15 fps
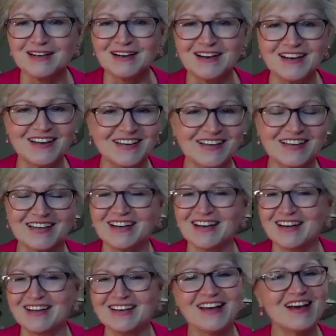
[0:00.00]

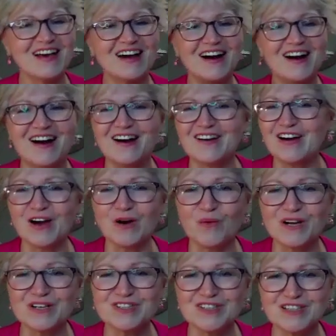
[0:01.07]
I
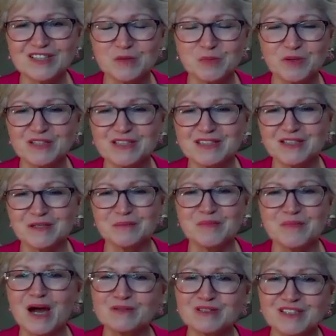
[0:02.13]
want you to experience the
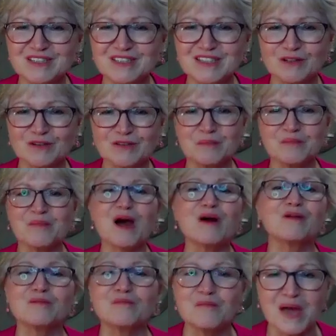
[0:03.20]
mountains here, the
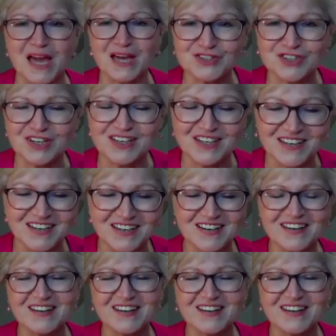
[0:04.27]
mountain magic